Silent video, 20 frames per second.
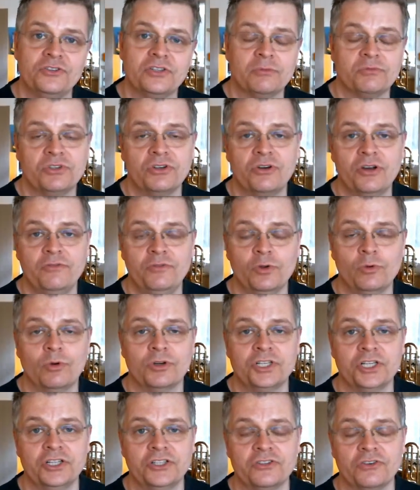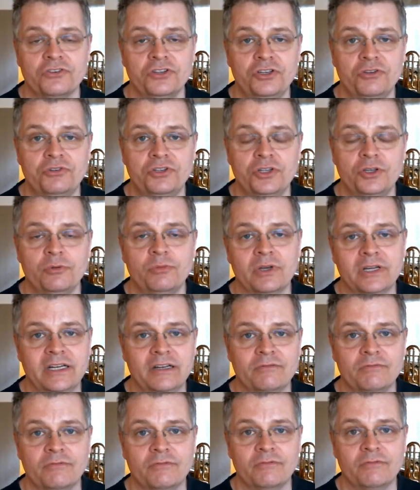I'm sorry if you're watching this on YouTube and
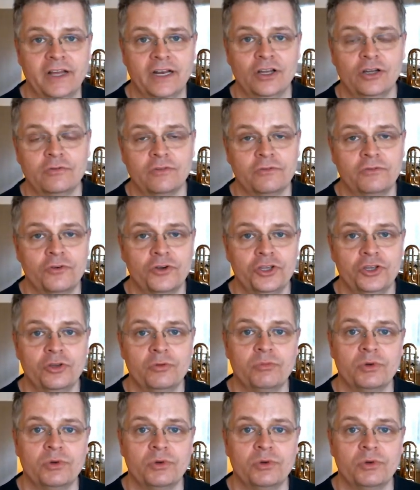it fell over for you,